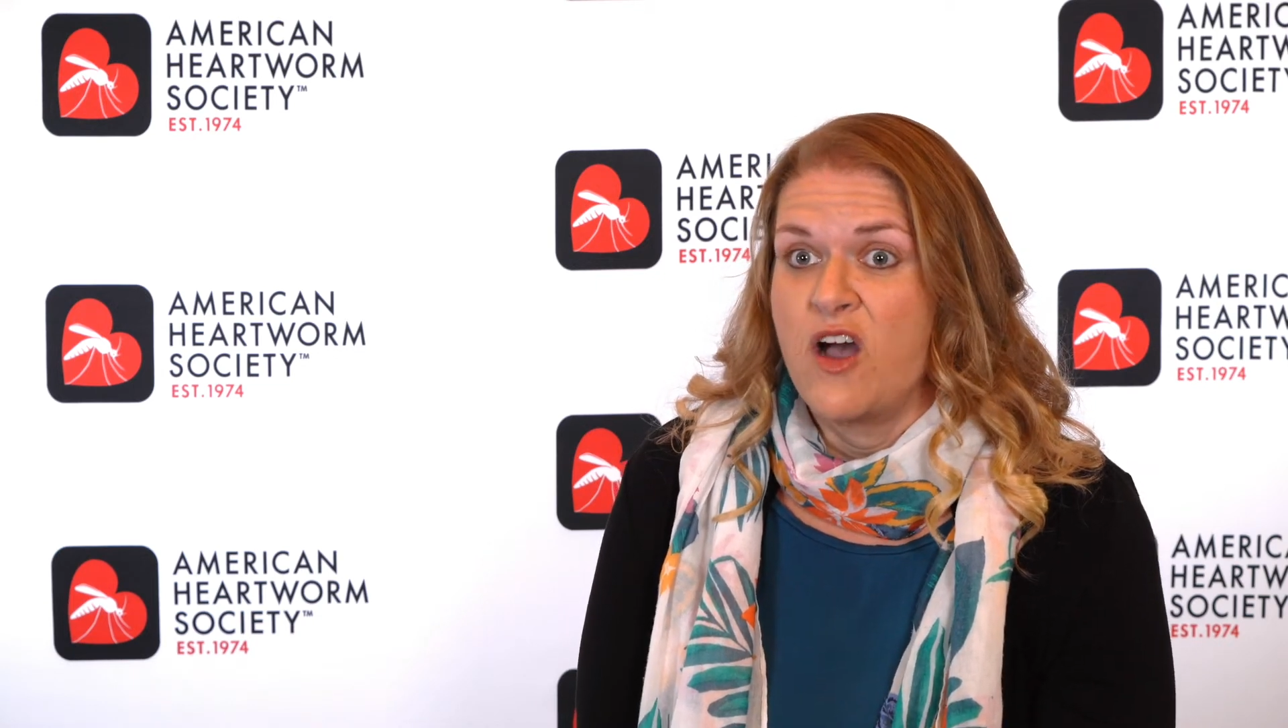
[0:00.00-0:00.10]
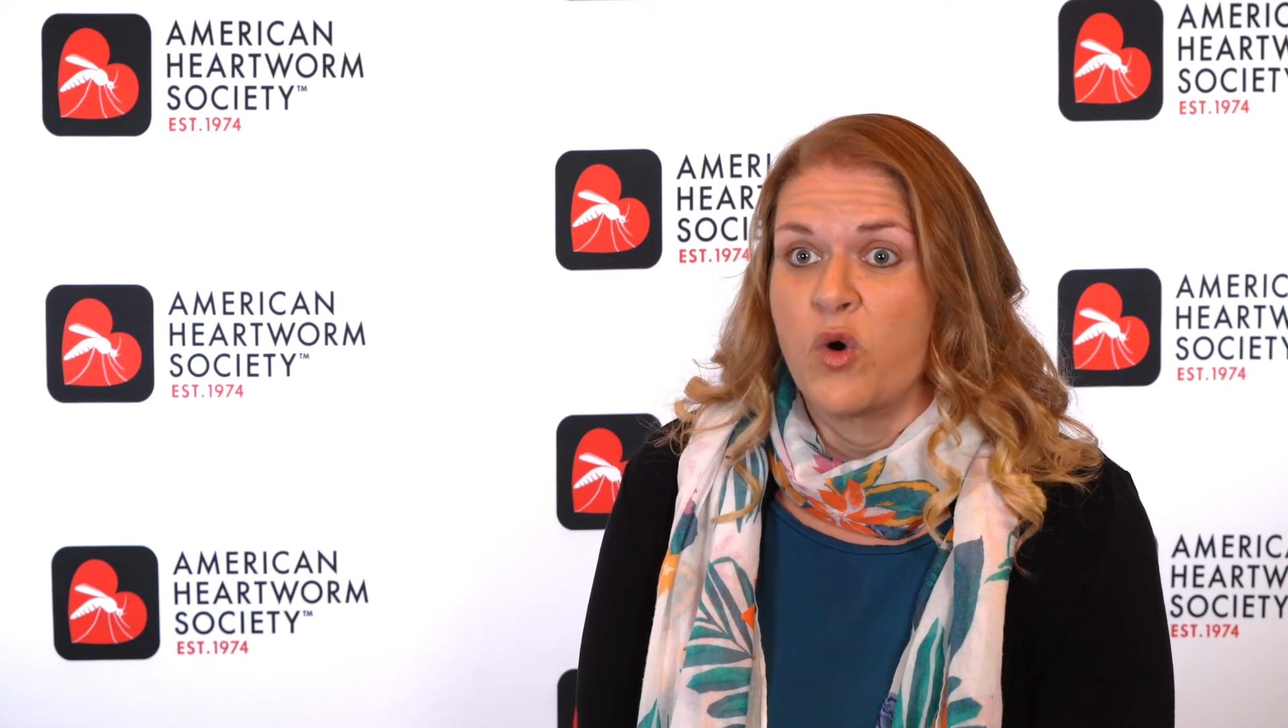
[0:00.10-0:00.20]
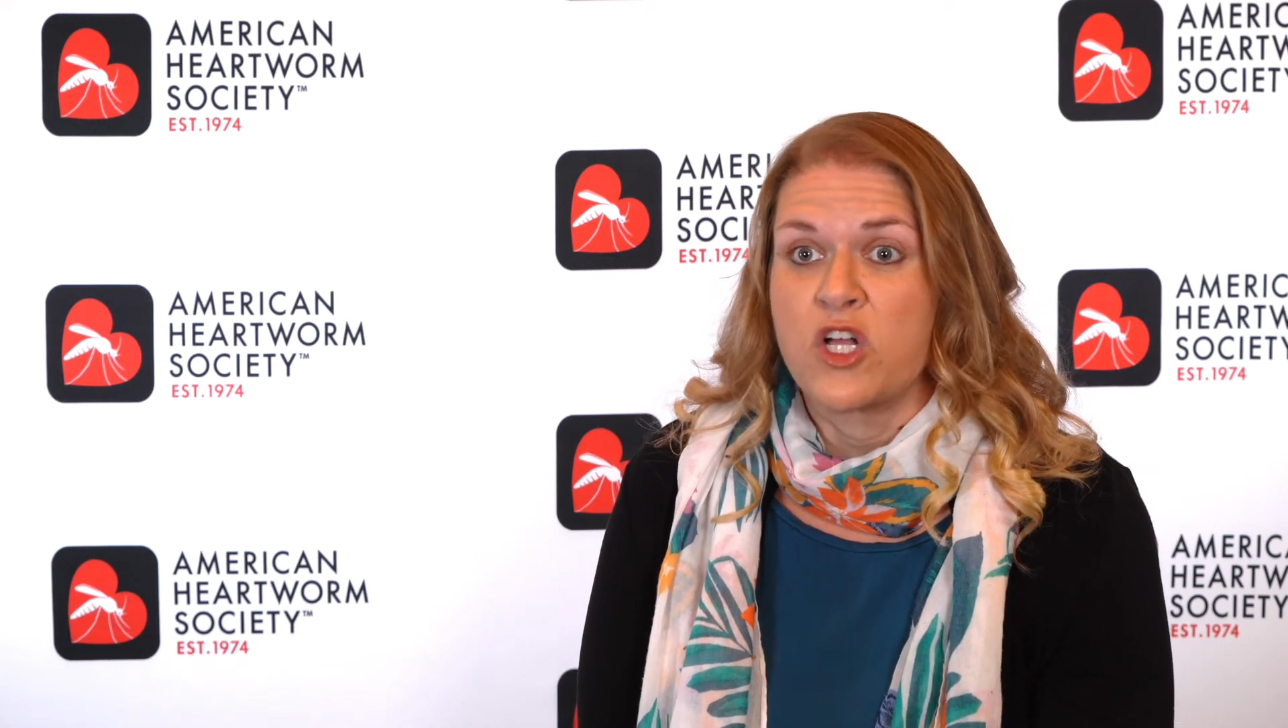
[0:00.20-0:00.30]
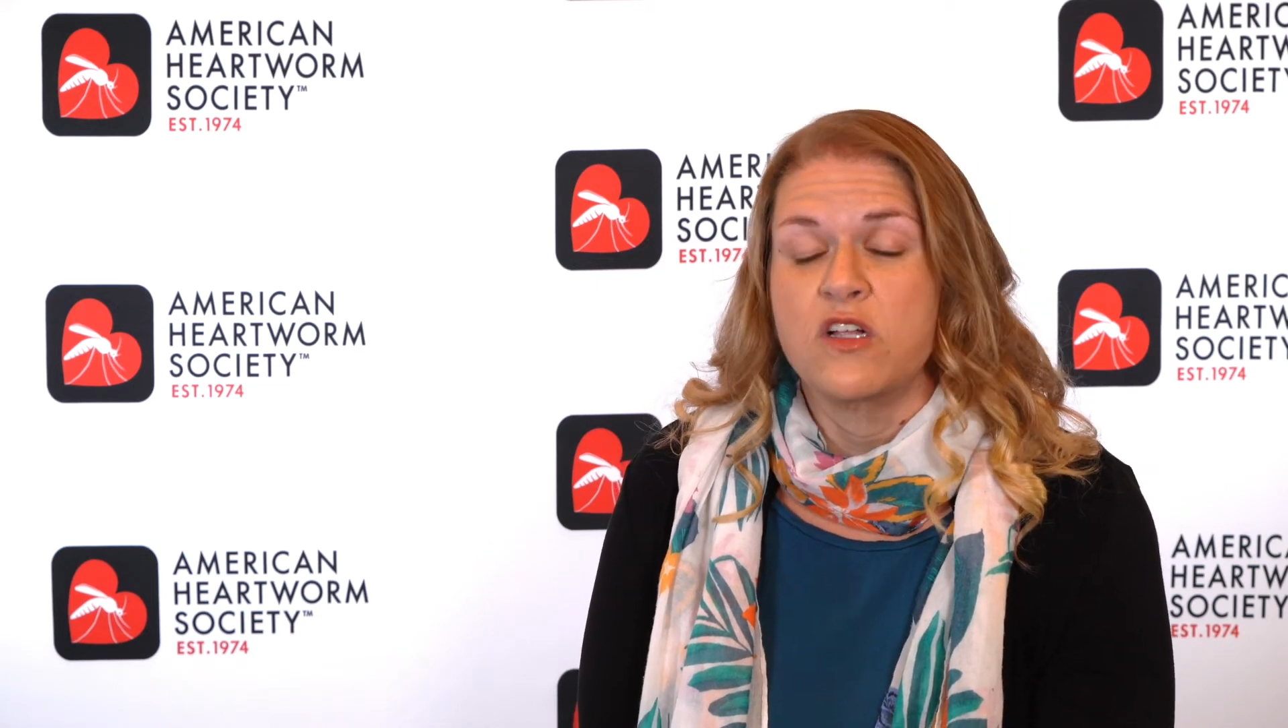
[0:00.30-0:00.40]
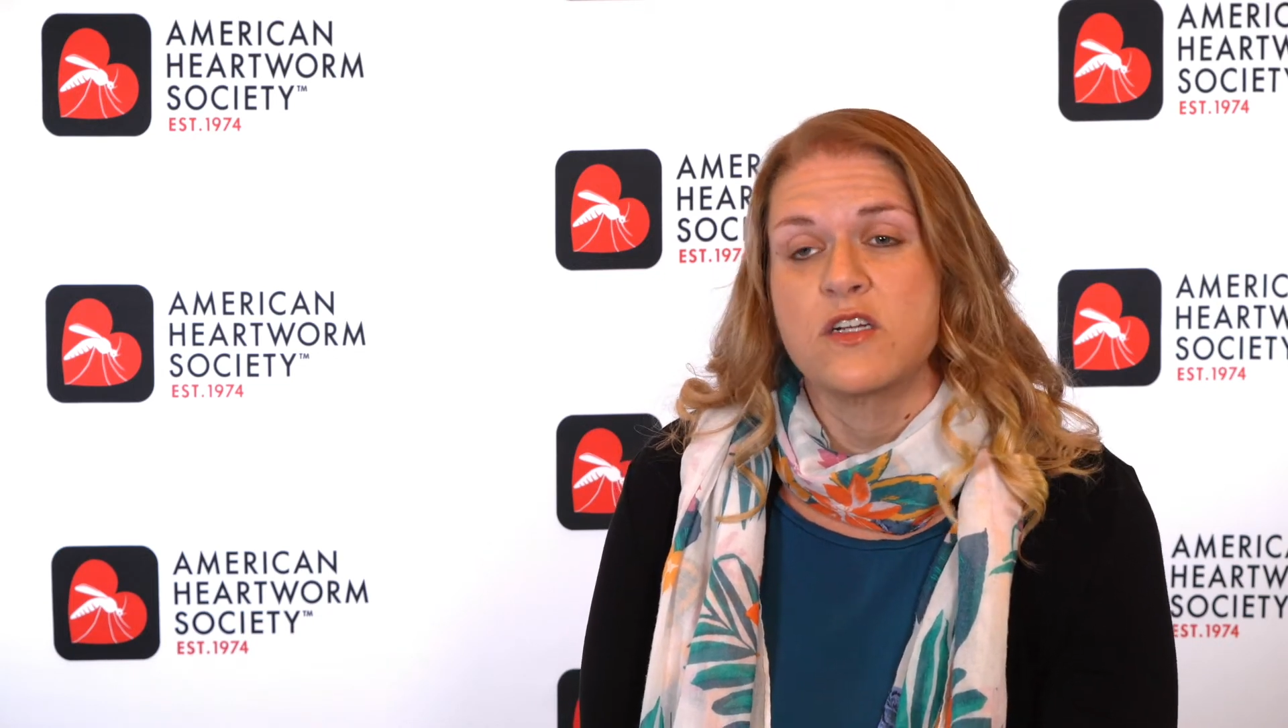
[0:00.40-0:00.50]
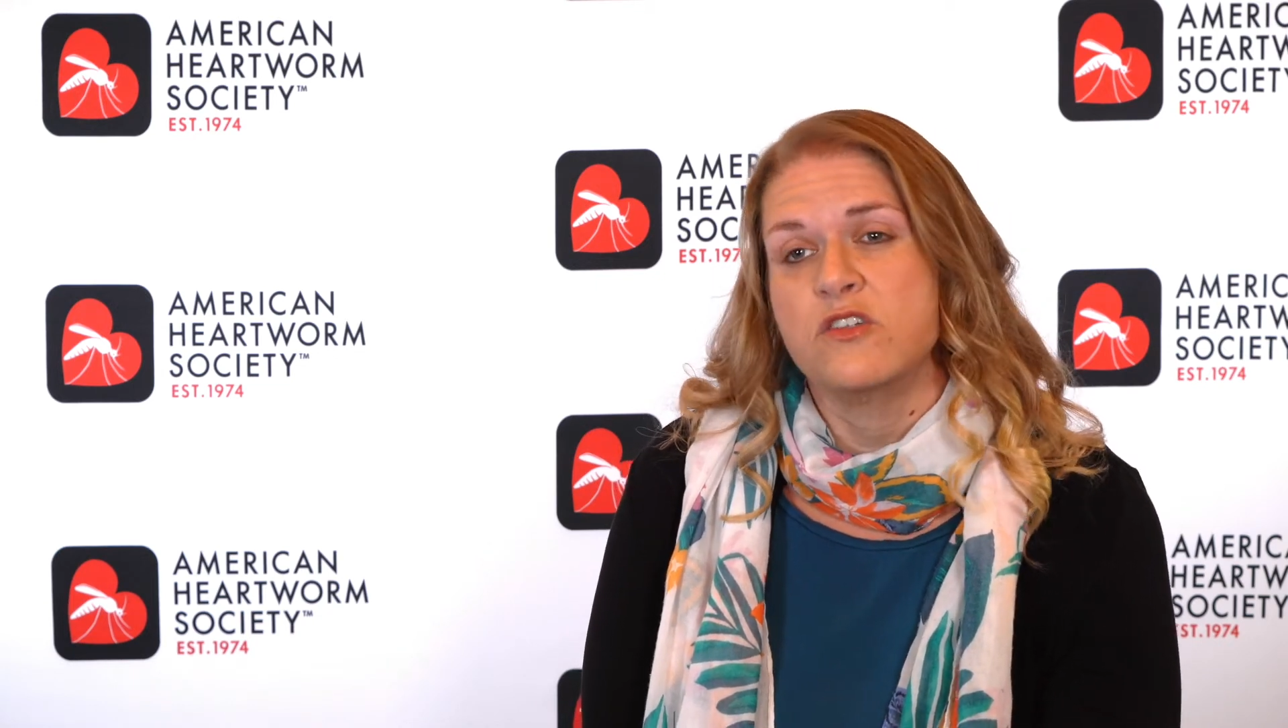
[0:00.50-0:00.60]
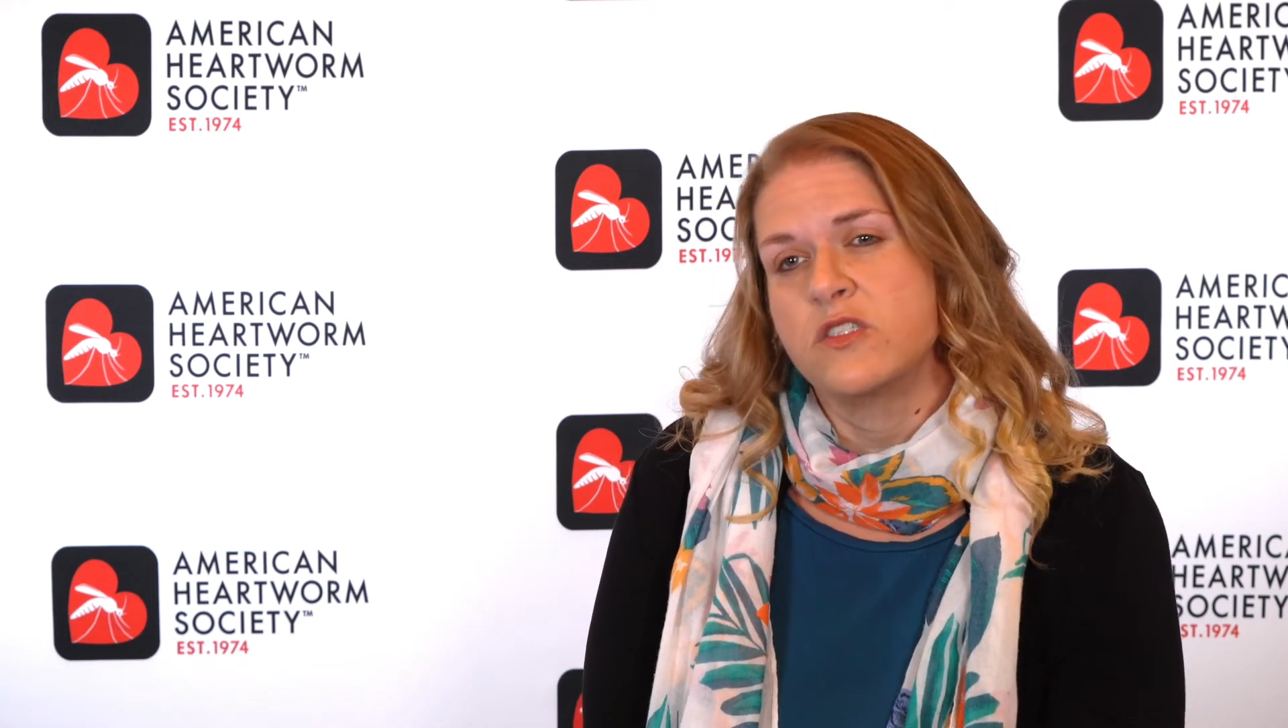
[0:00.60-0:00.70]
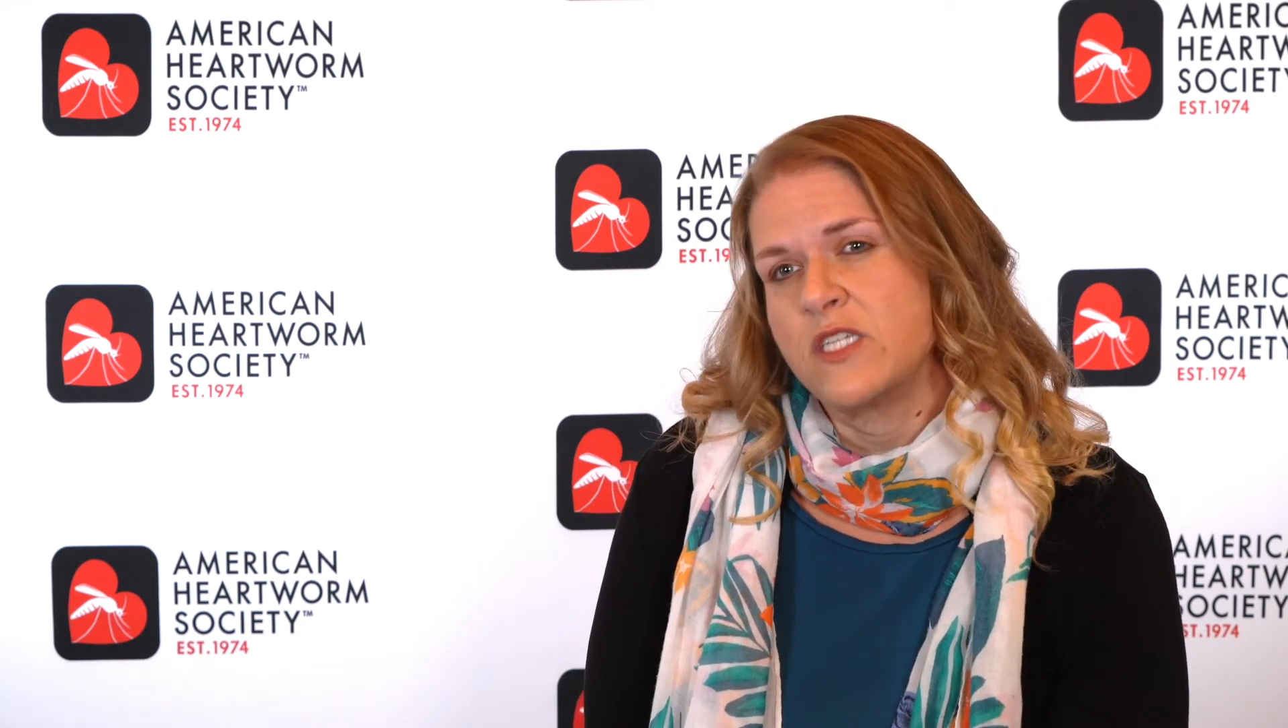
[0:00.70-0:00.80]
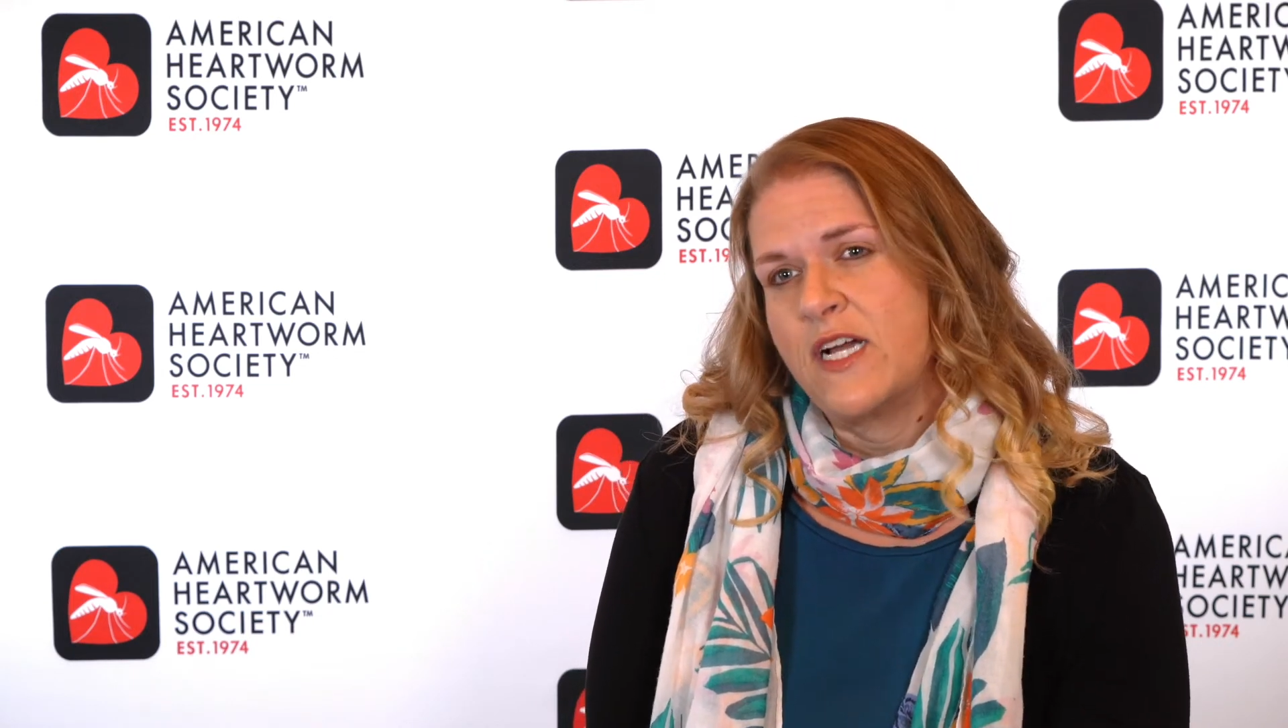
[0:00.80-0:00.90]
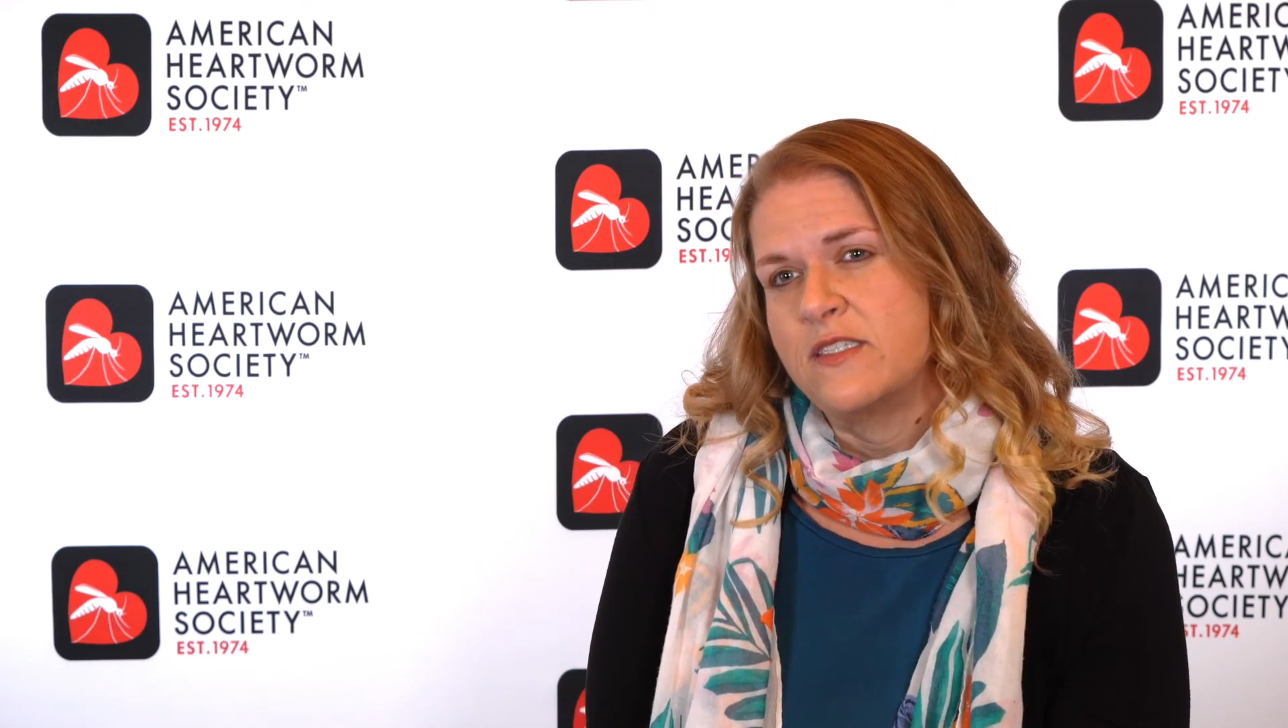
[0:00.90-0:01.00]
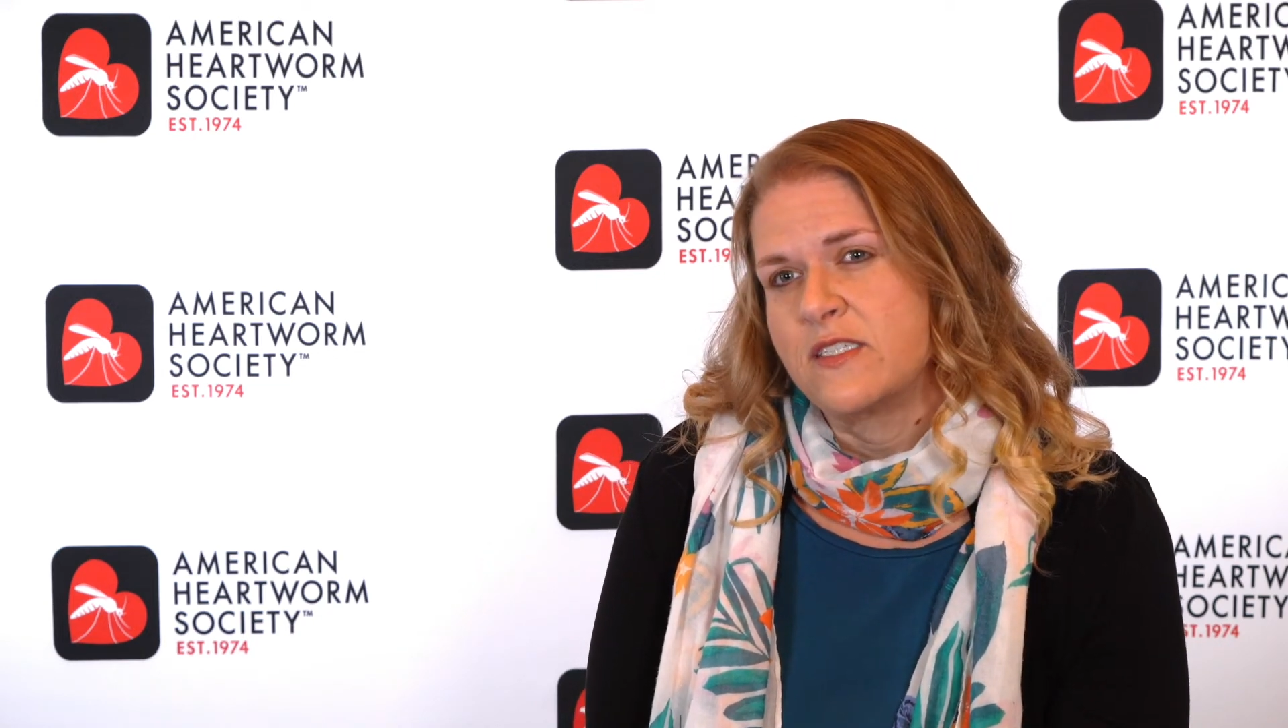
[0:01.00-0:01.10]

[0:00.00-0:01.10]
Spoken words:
or clinical signs